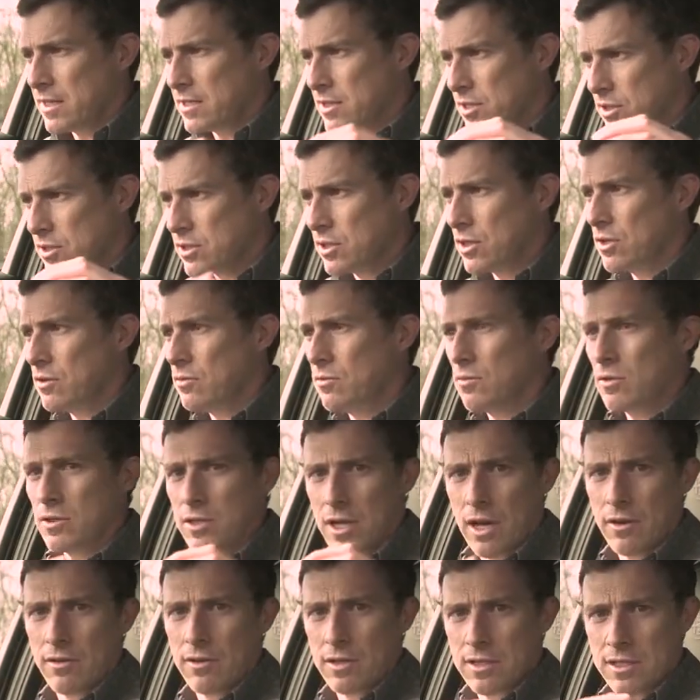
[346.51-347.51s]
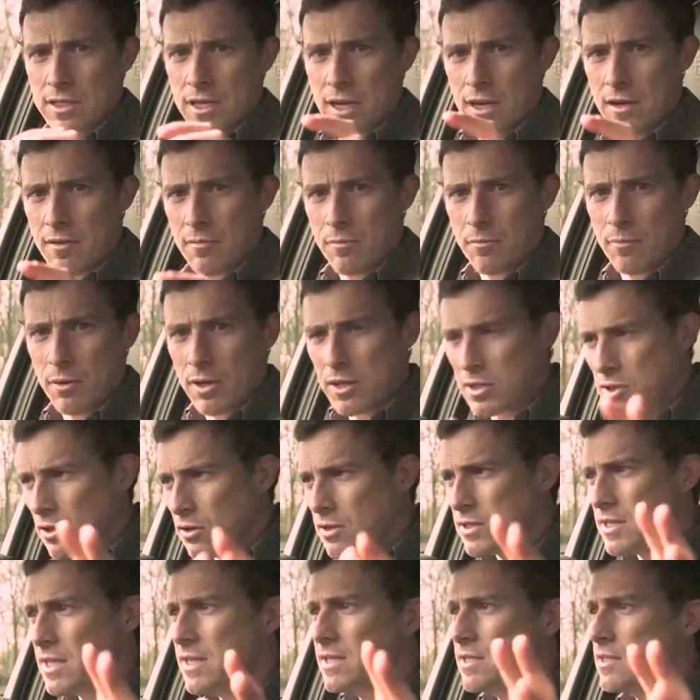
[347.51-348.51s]
to do donuts in, but it's
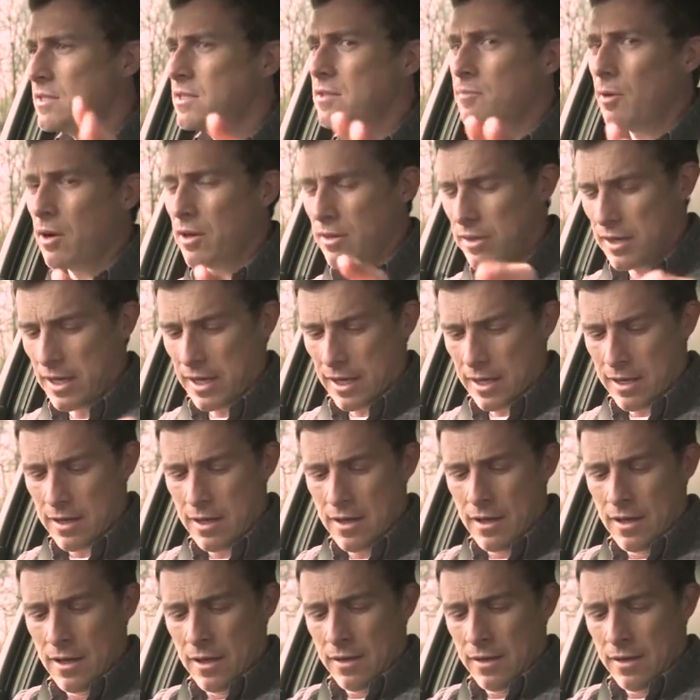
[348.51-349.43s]
not as easy as you might think.